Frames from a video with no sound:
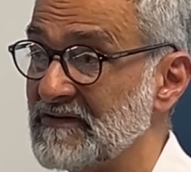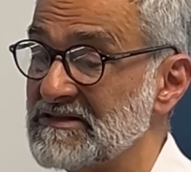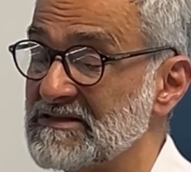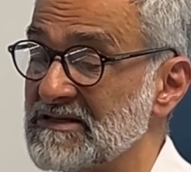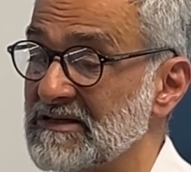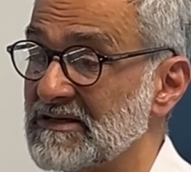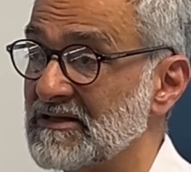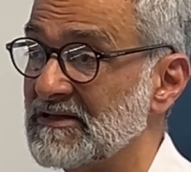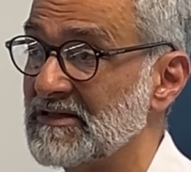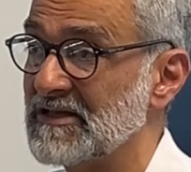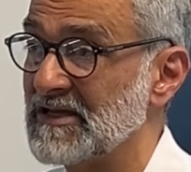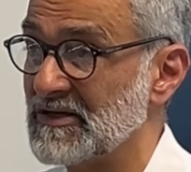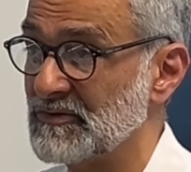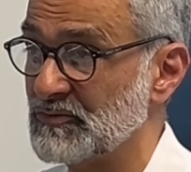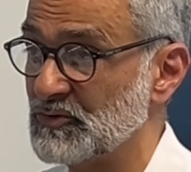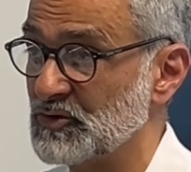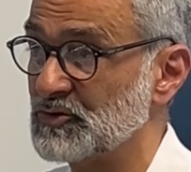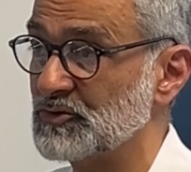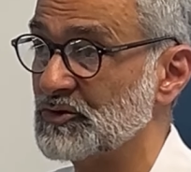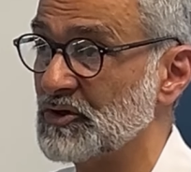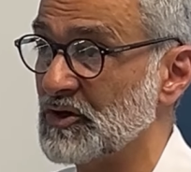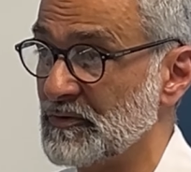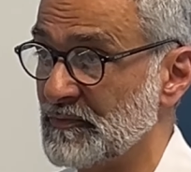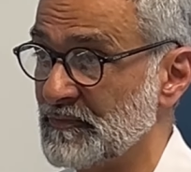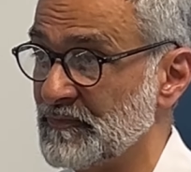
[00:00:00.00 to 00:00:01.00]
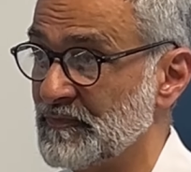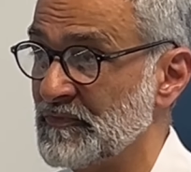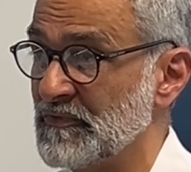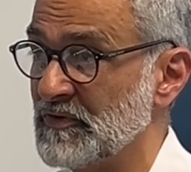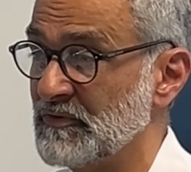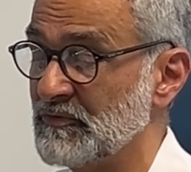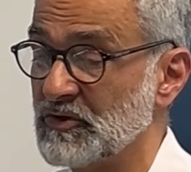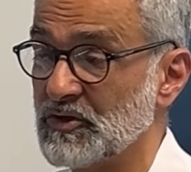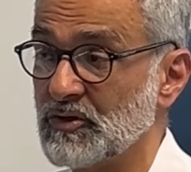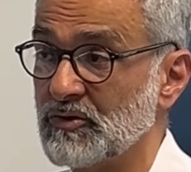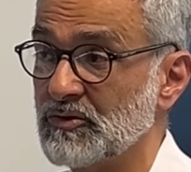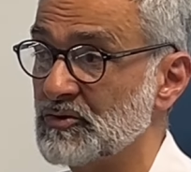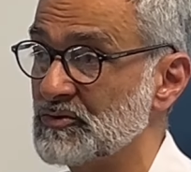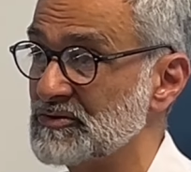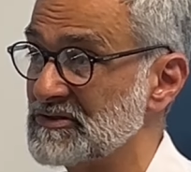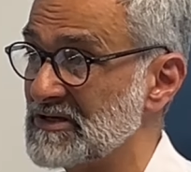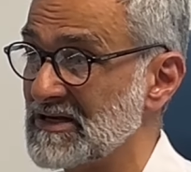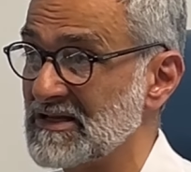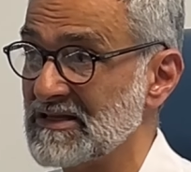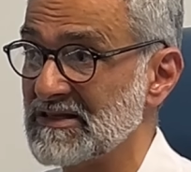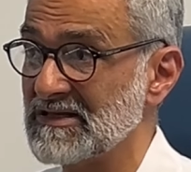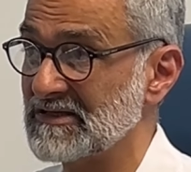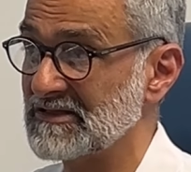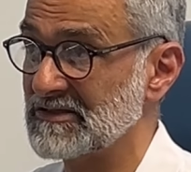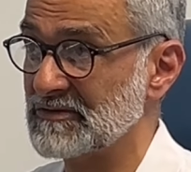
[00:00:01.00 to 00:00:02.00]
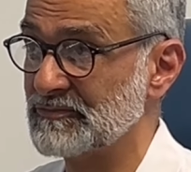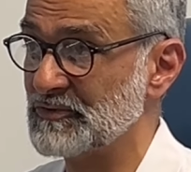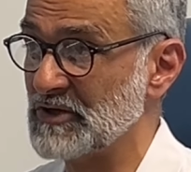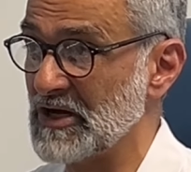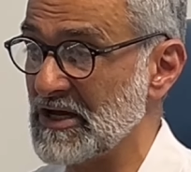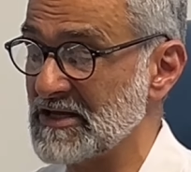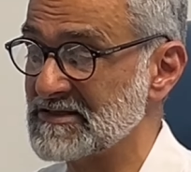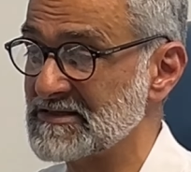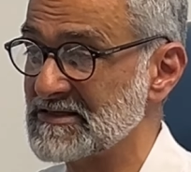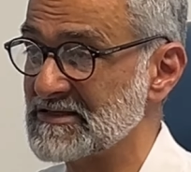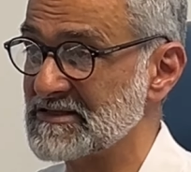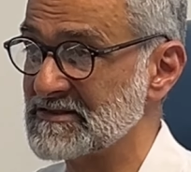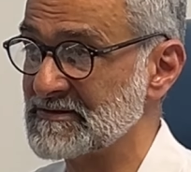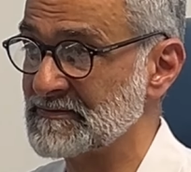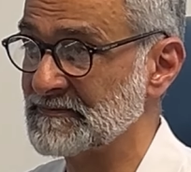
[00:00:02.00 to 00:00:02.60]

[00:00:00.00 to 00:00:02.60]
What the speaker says: single hair will grow. We don't lose anything in the process.